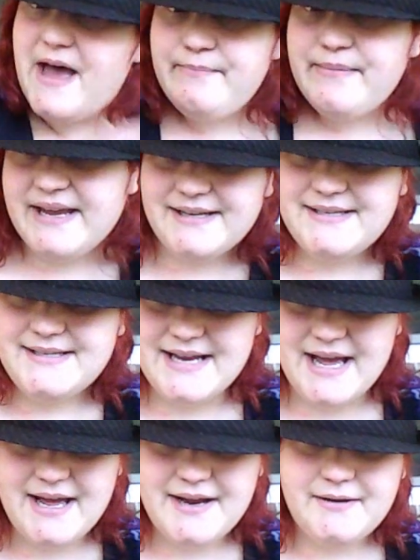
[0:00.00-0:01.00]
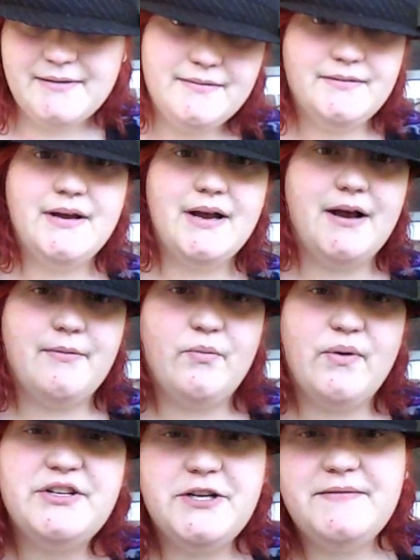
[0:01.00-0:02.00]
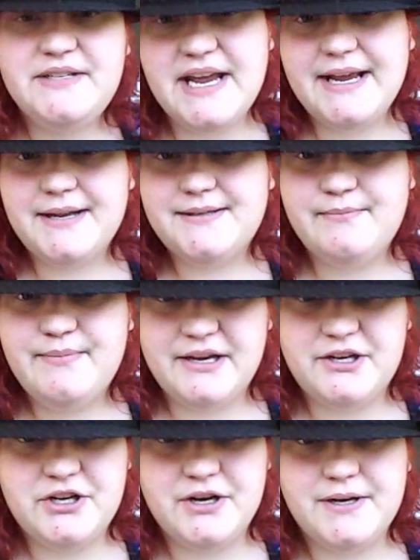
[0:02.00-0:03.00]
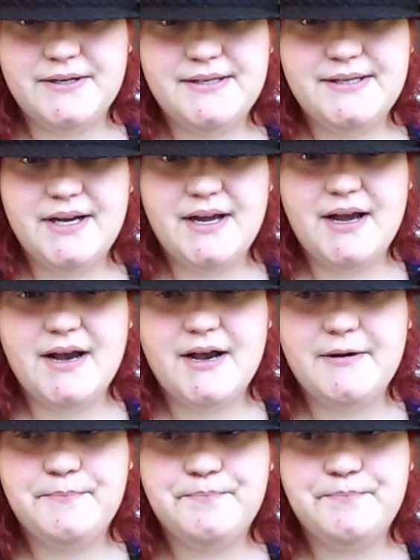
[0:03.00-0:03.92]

Now, that being said, once you've taken some pictures,